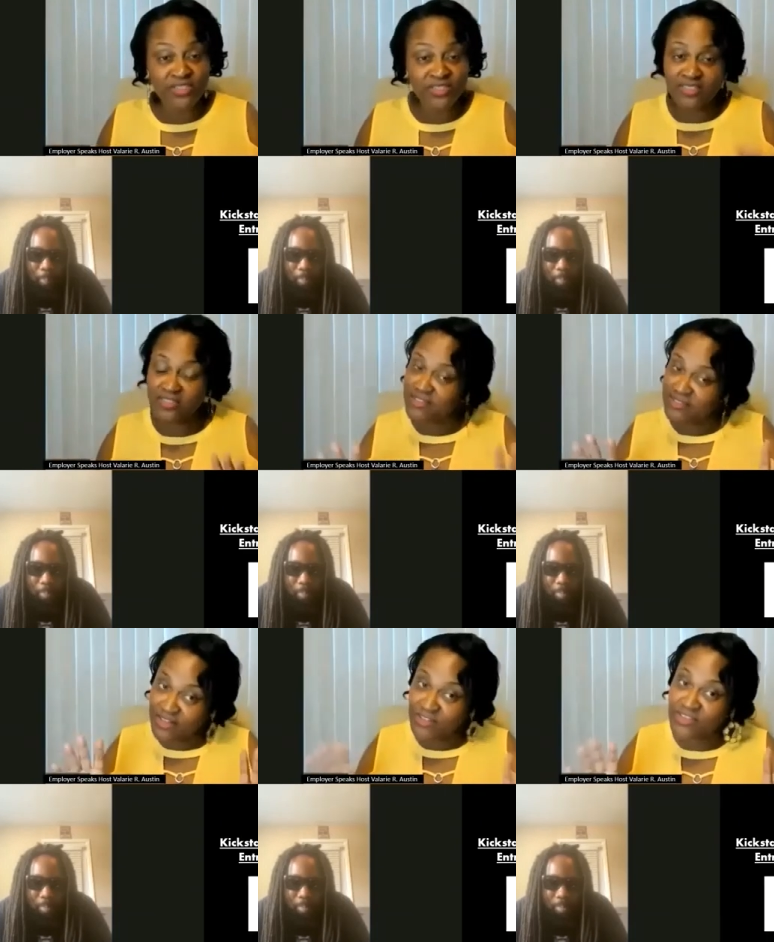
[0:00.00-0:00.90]

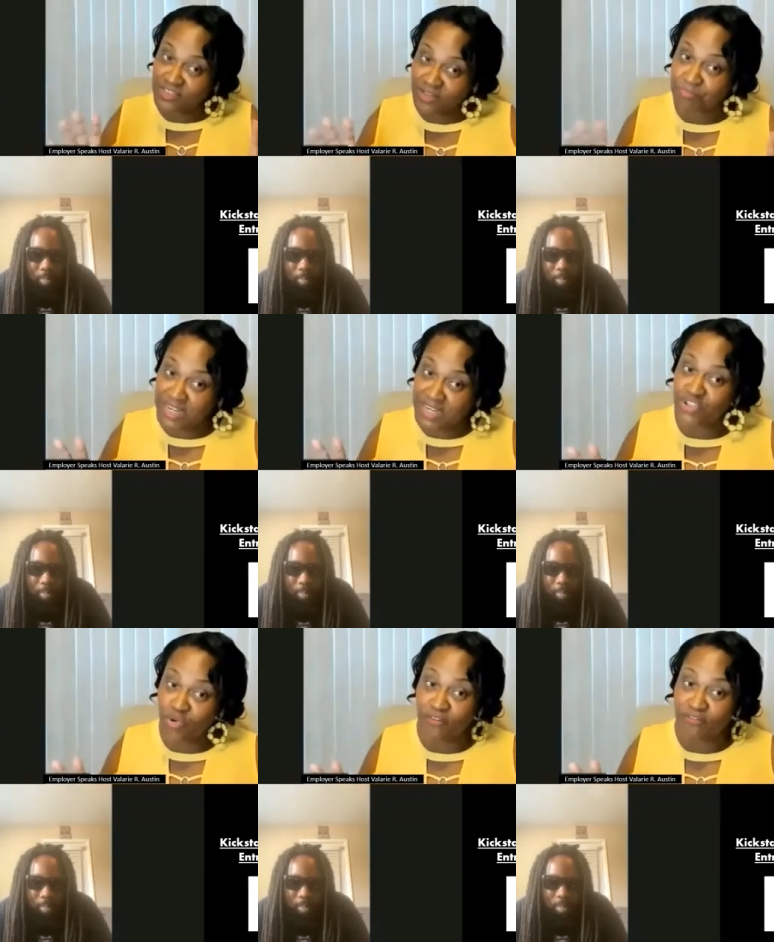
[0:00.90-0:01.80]
Speaker 1: because there's a big
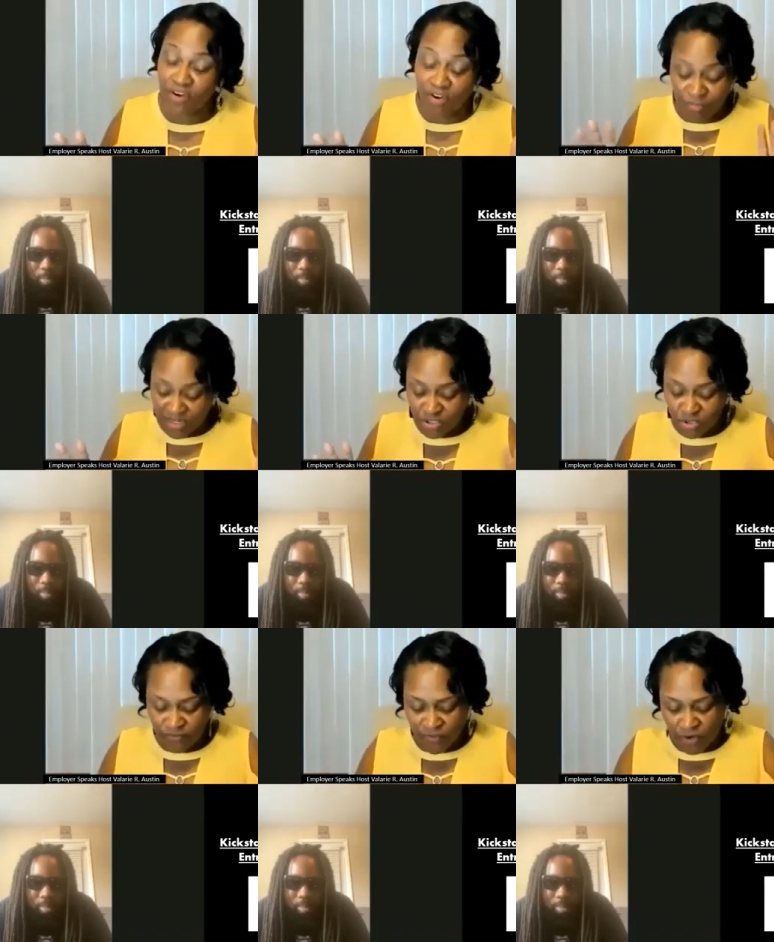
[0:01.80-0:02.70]
shortfall, big
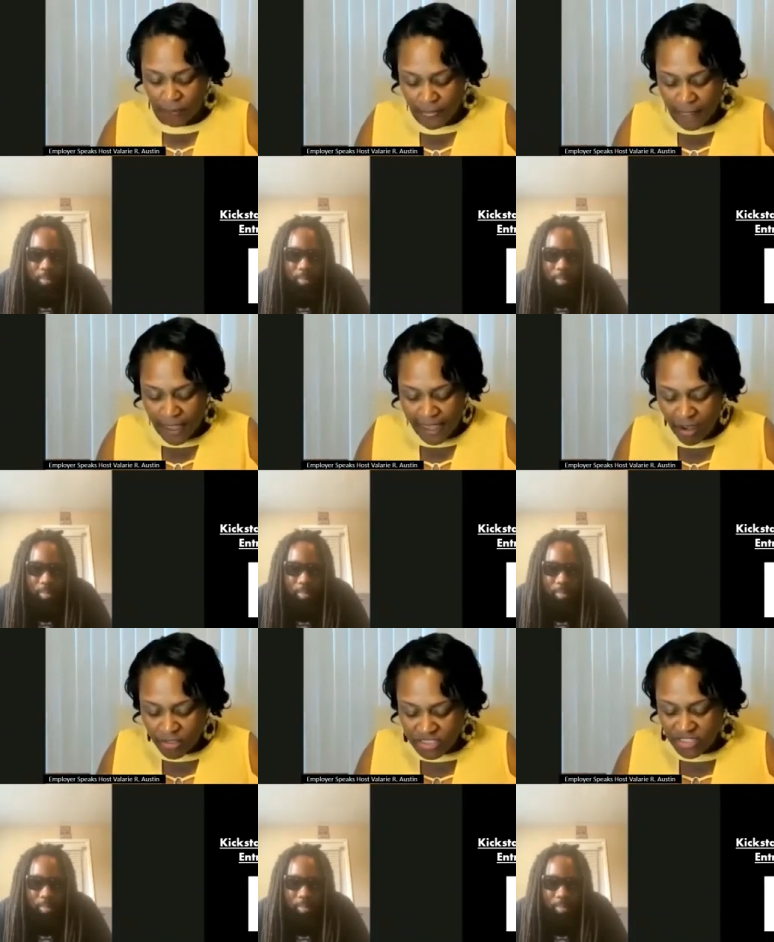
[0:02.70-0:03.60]
shortfall.
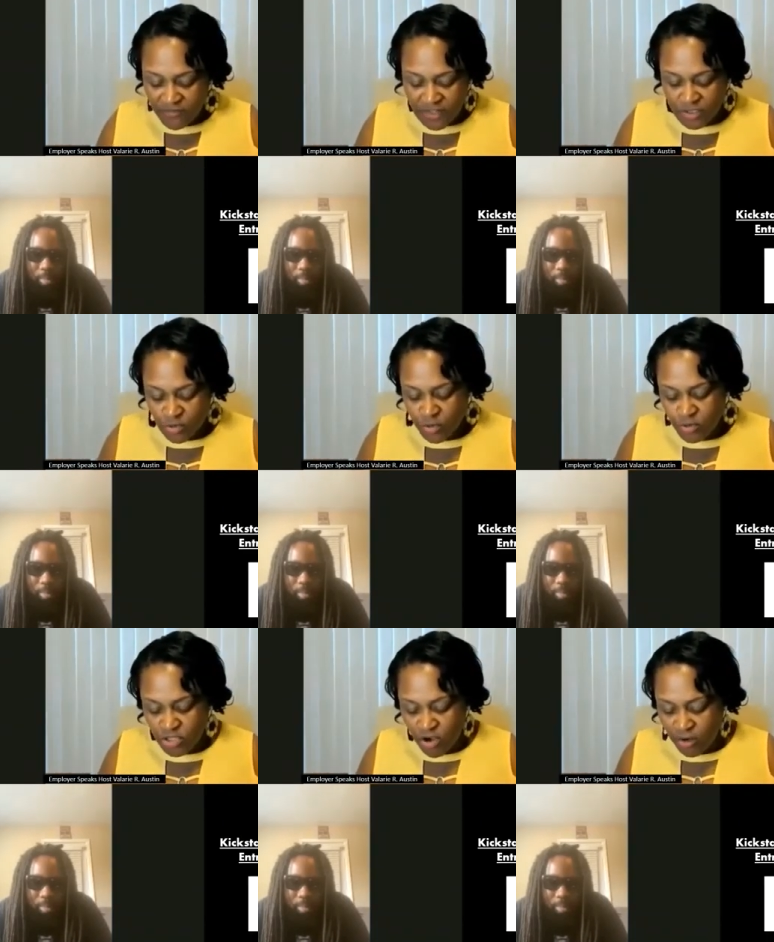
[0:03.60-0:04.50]
Countless
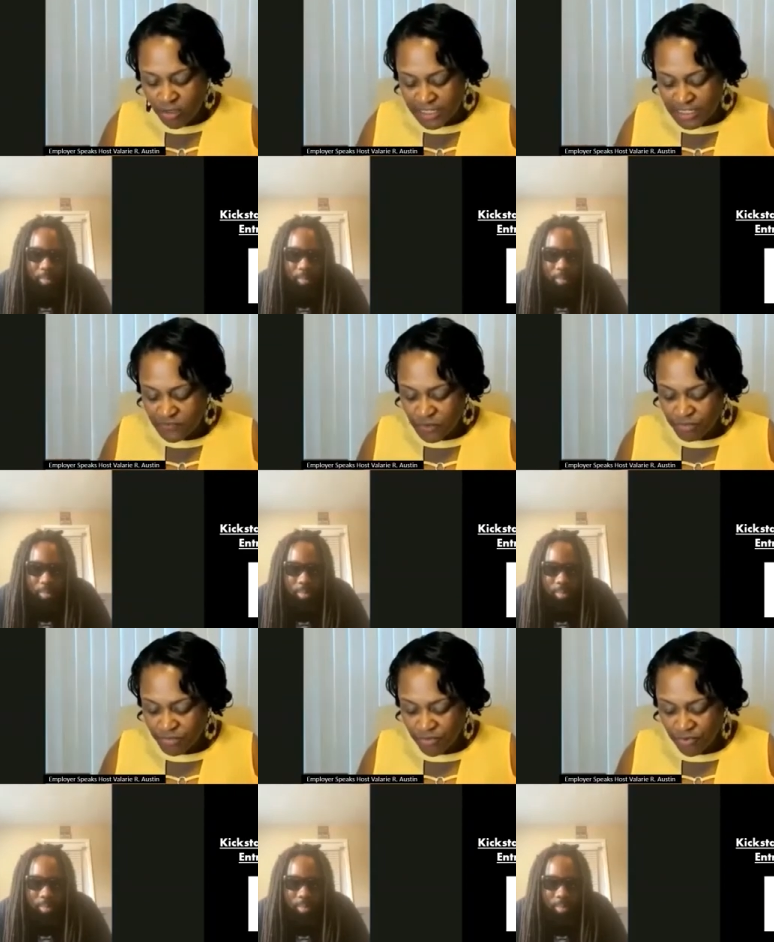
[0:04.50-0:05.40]
individuals are released
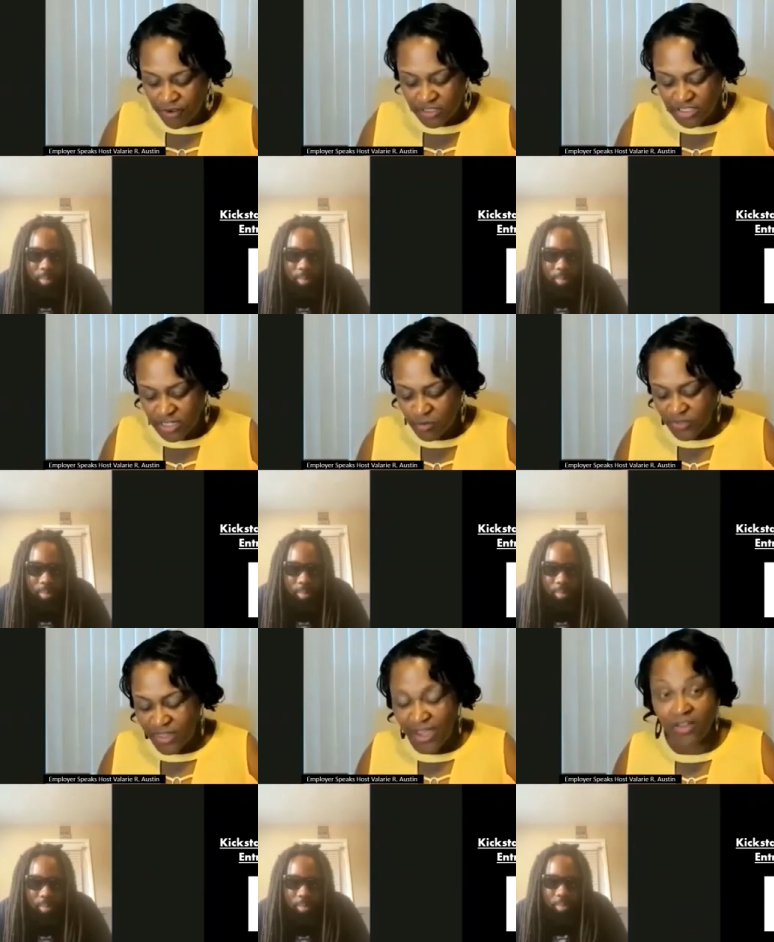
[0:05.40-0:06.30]
from prison
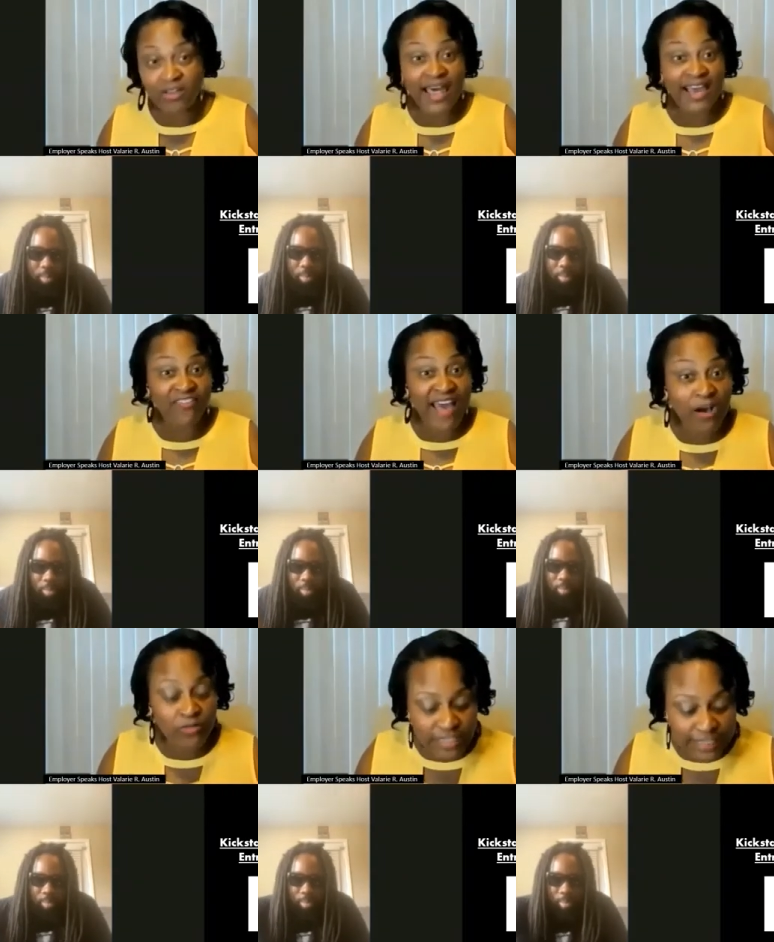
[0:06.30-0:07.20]
without lack of
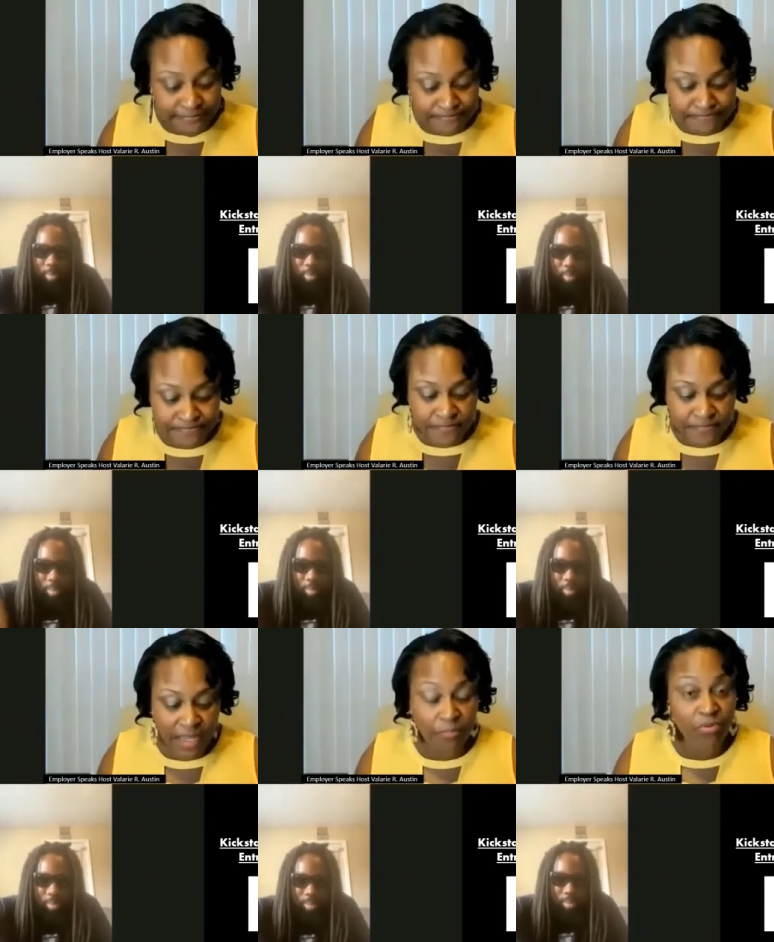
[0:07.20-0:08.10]
housing,
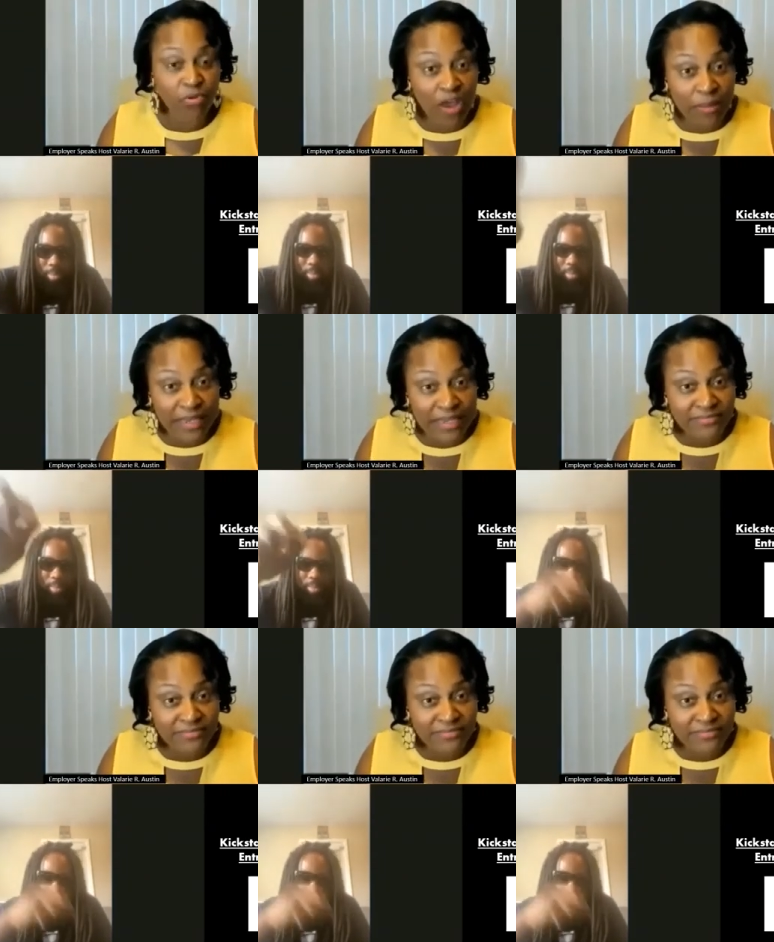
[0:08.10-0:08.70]
employment,